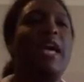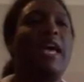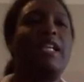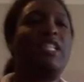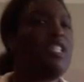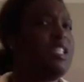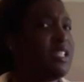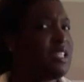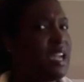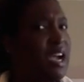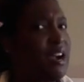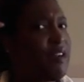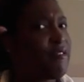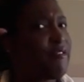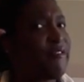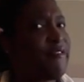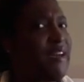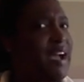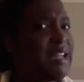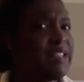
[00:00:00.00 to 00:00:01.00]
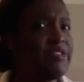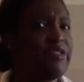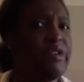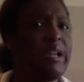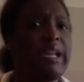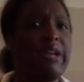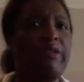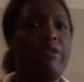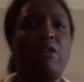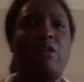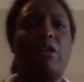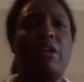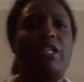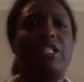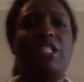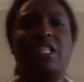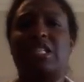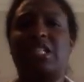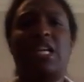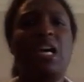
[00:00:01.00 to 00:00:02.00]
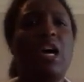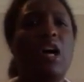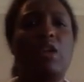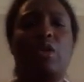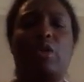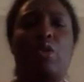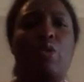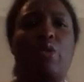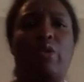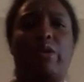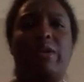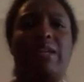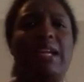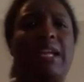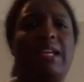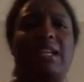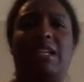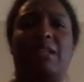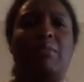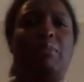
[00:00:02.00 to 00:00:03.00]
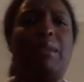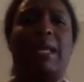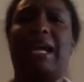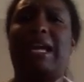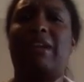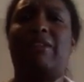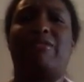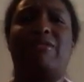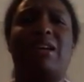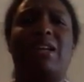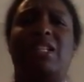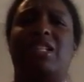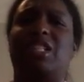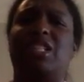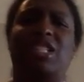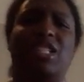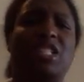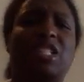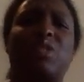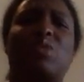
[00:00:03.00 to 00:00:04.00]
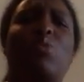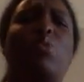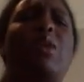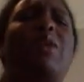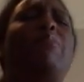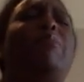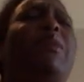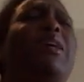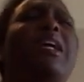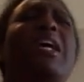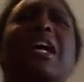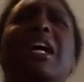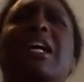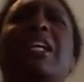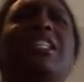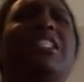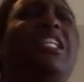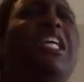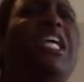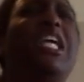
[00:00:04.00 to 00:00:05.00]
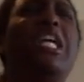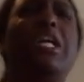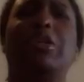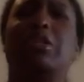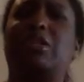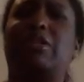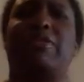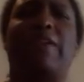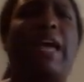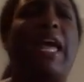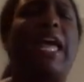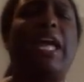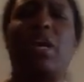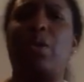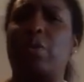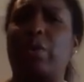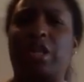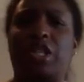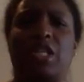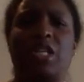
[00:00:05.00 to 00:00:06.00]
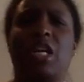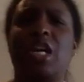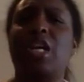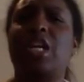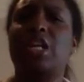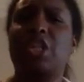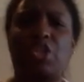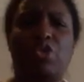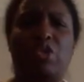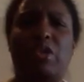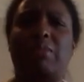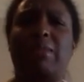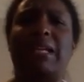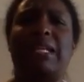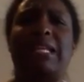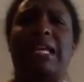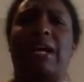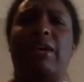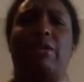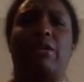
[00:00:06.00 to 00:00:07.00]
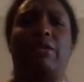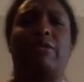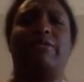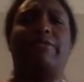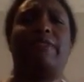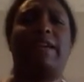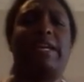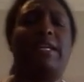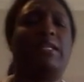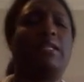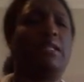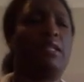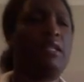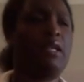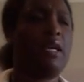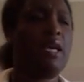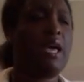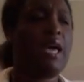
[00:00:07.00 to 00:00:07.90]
And she's got her fascinator on. She's color coordinated in black and red. And she's just weeping. Tears of anguish streaming down her face.